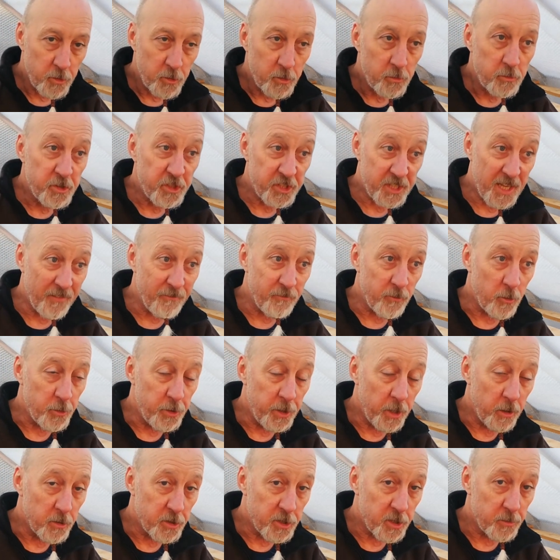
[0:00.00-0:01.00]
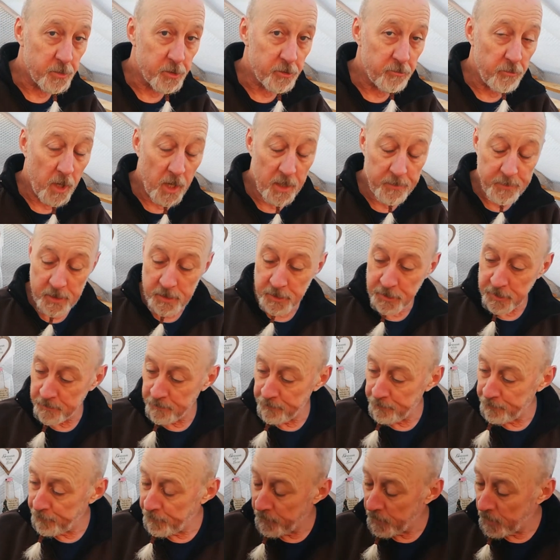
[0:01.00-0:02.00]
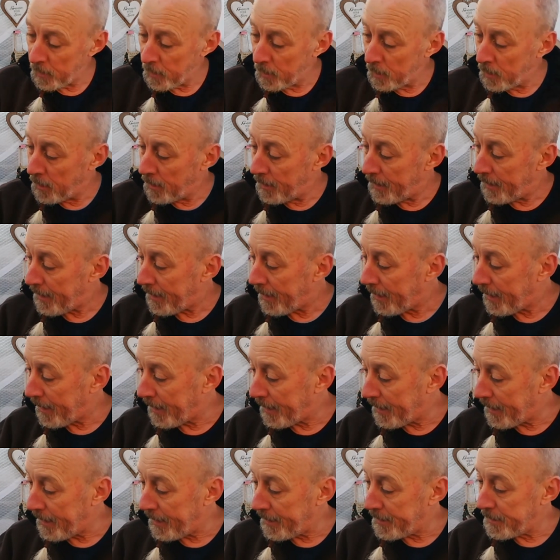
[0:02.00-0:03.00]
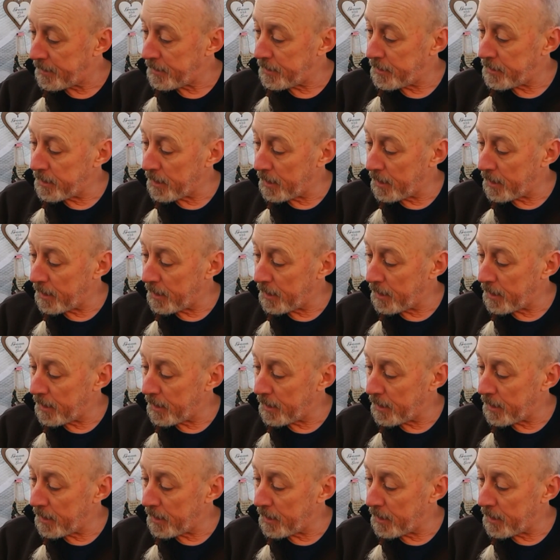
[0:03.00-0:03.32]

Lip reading: several new subscribers. And